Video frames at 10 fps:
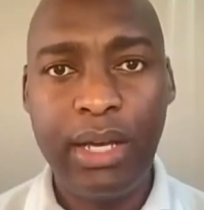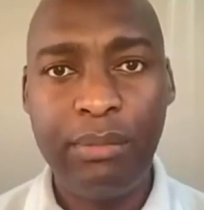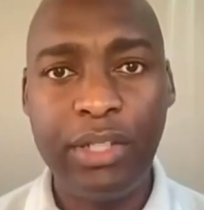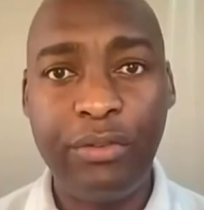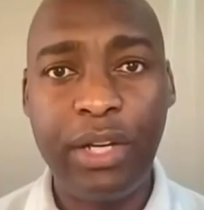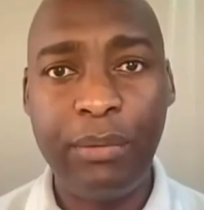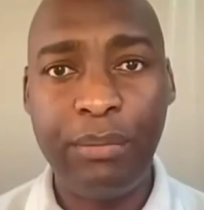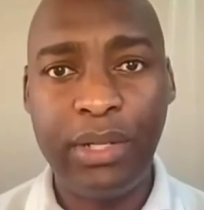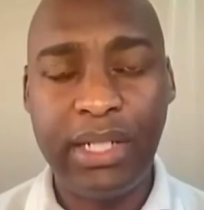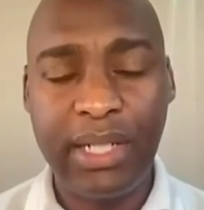different
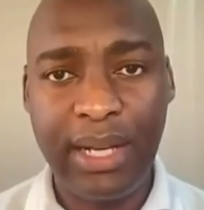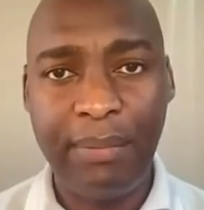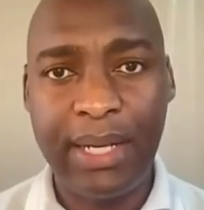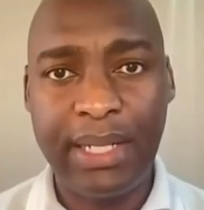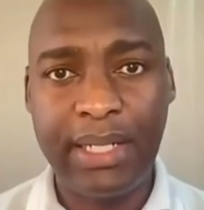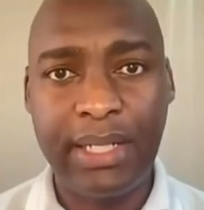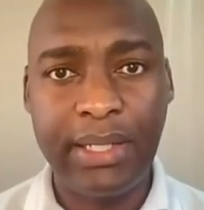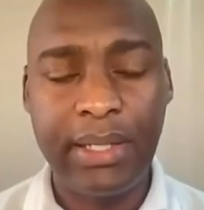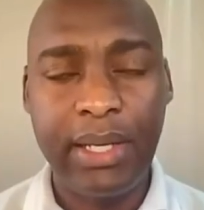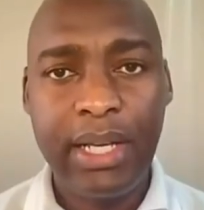political
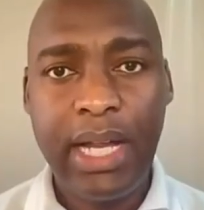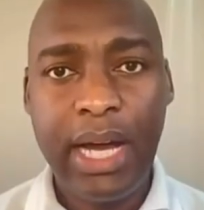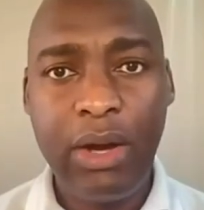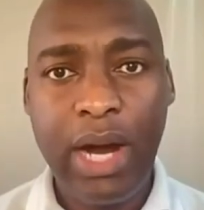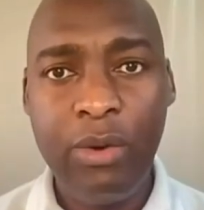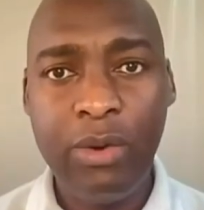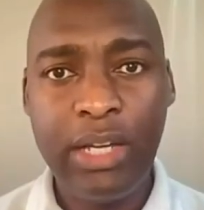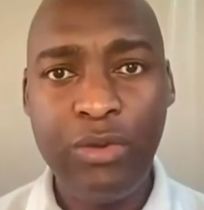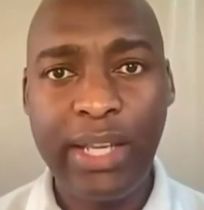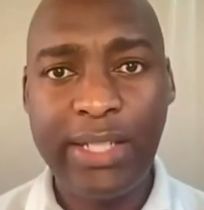parties. Now, how
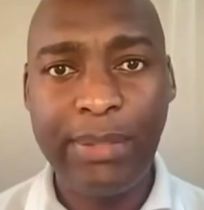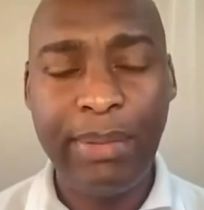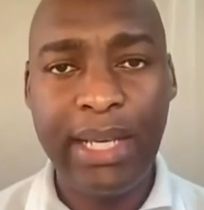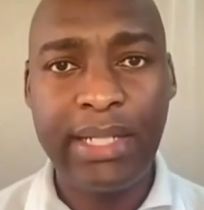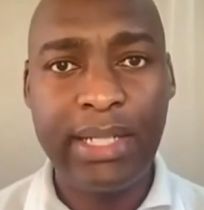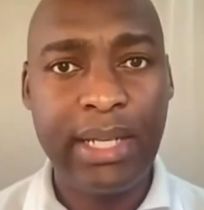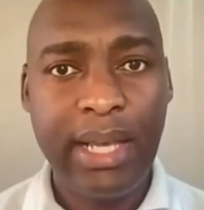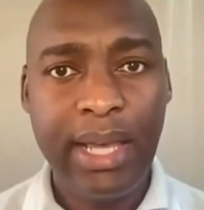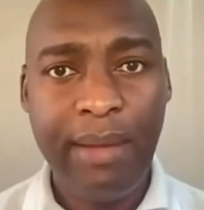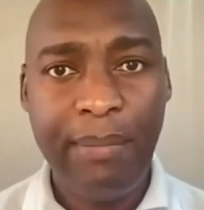can you expect
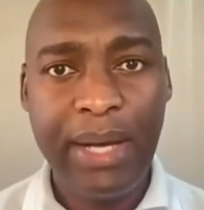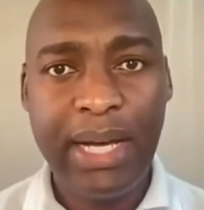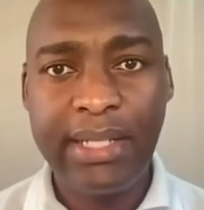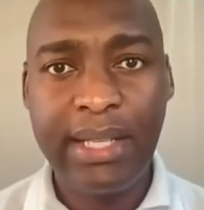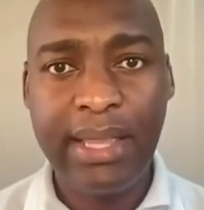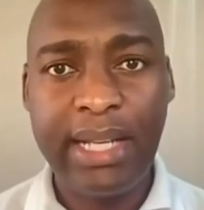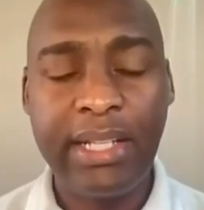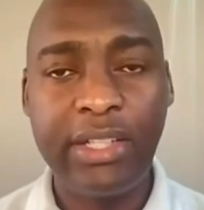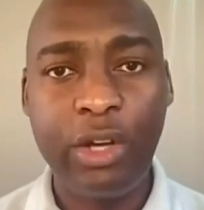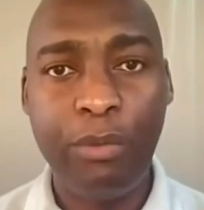a party that
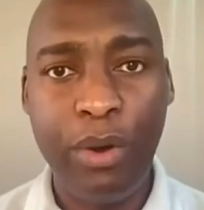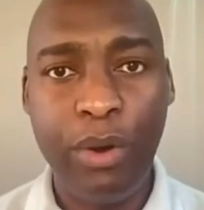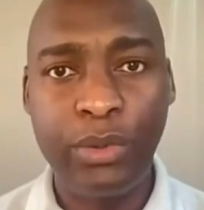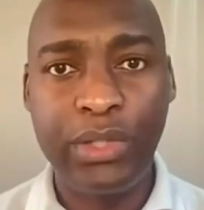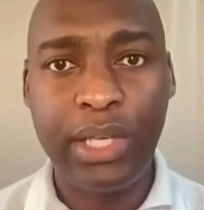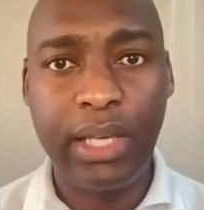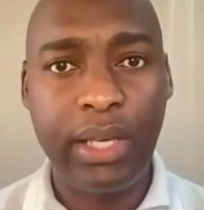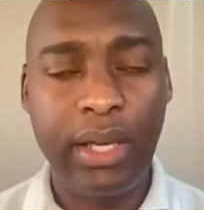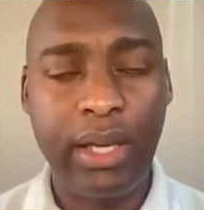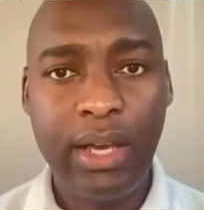is
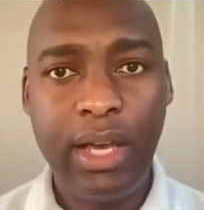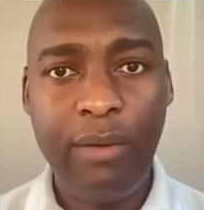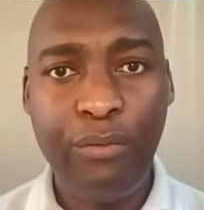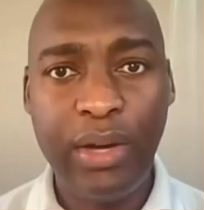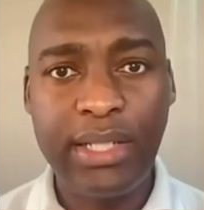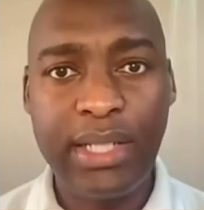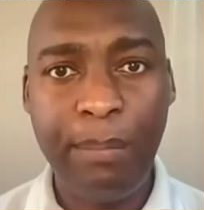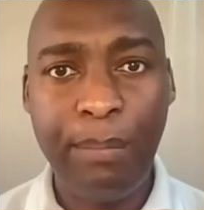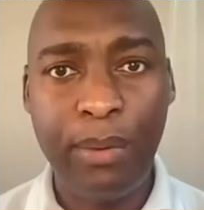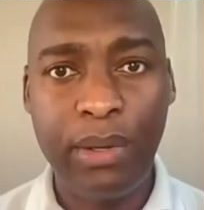opposing, for
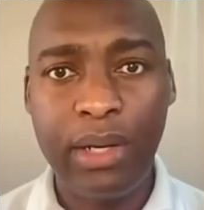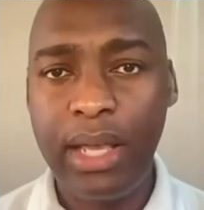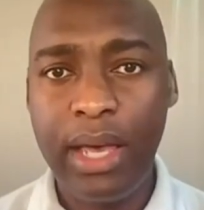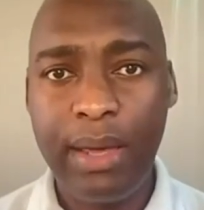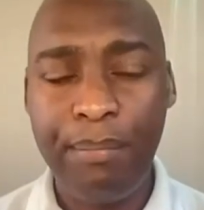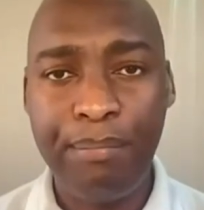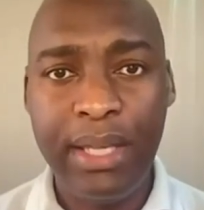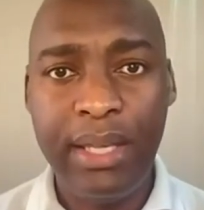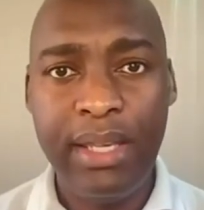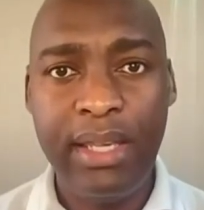example,
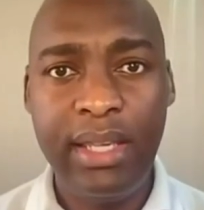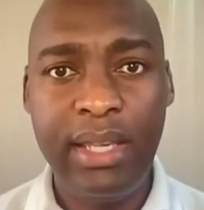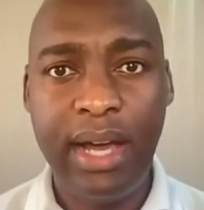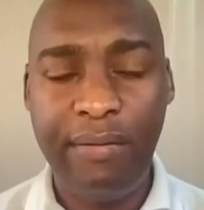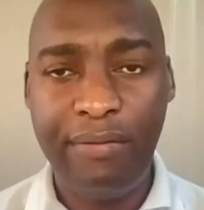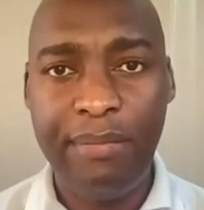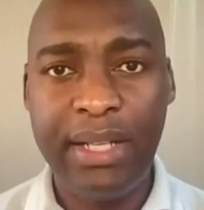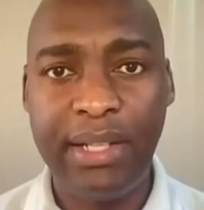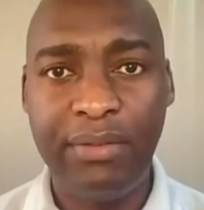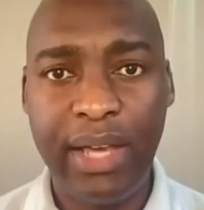BEE
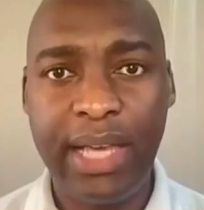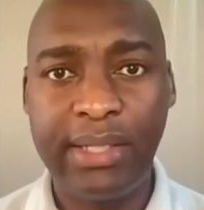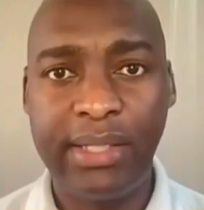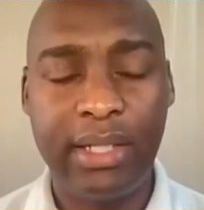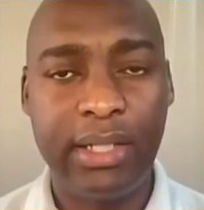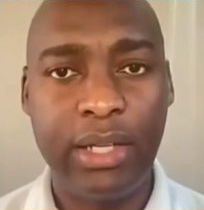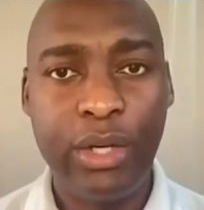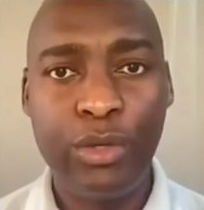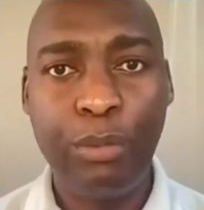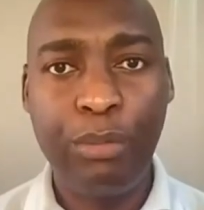affirmative action
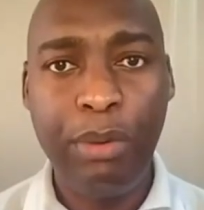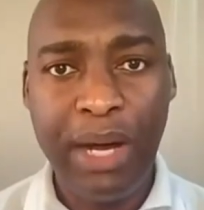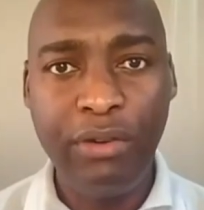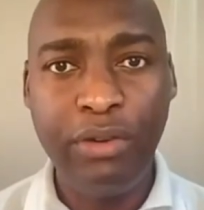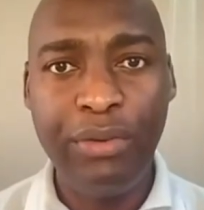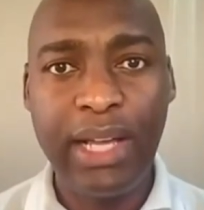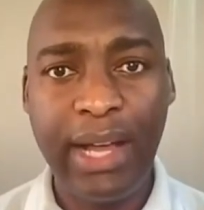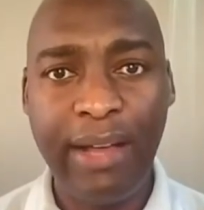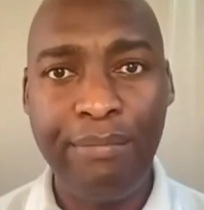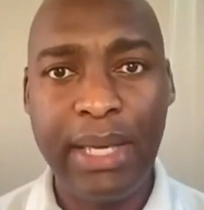to be part of a
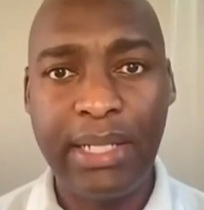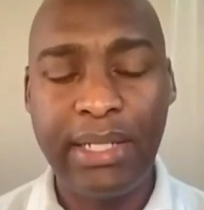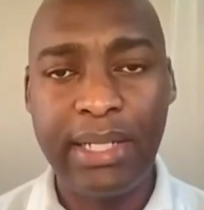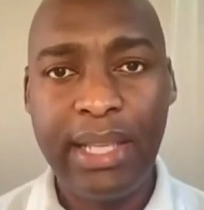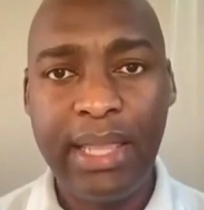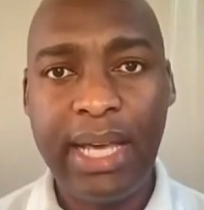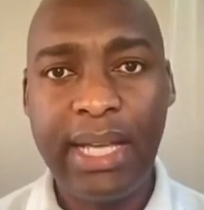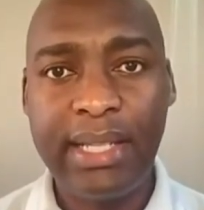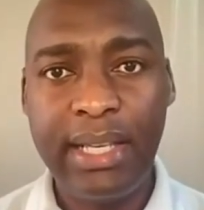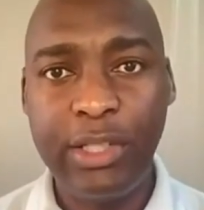government
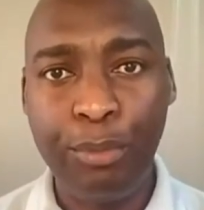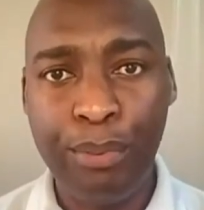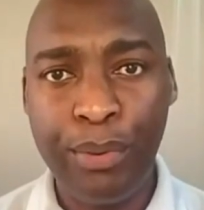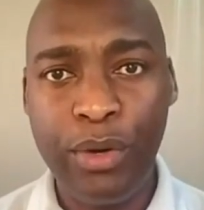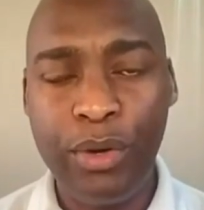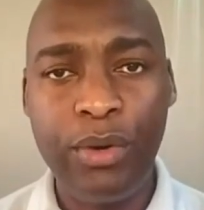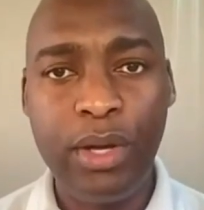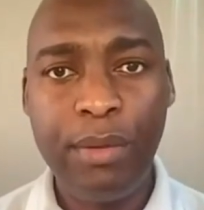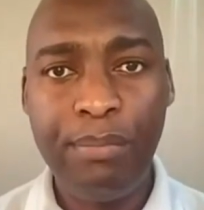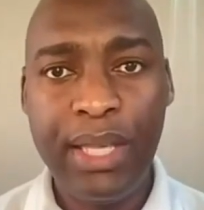that is
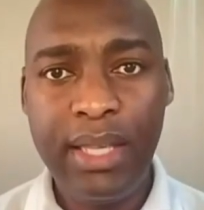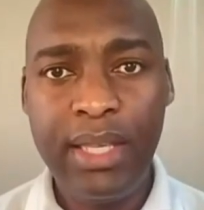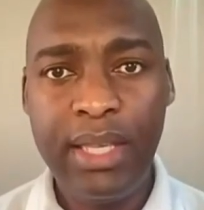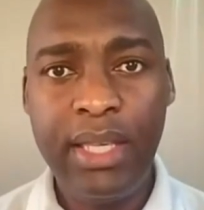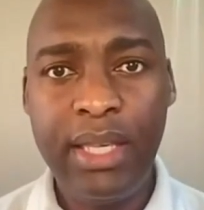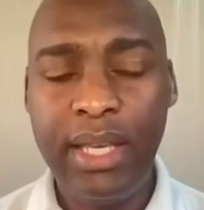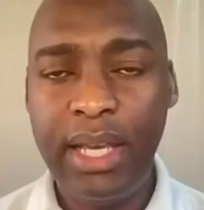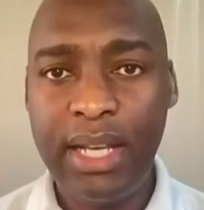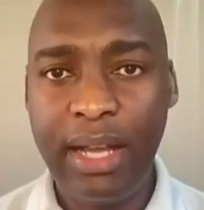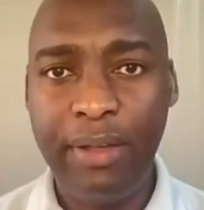pro-BEE
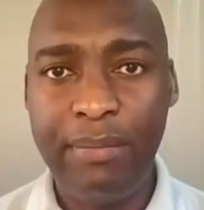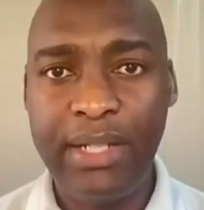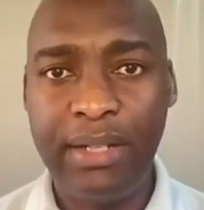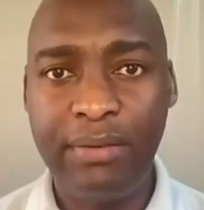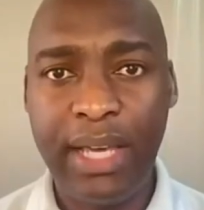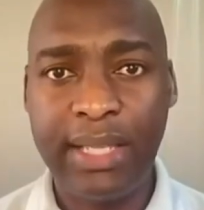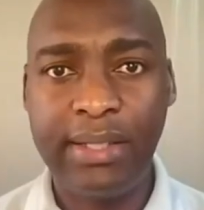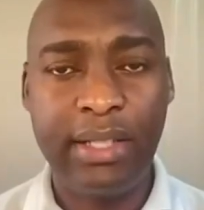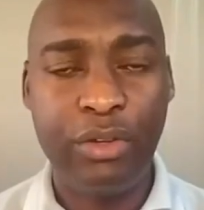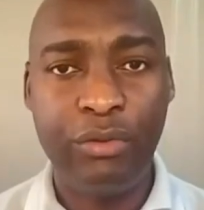and affirmative action?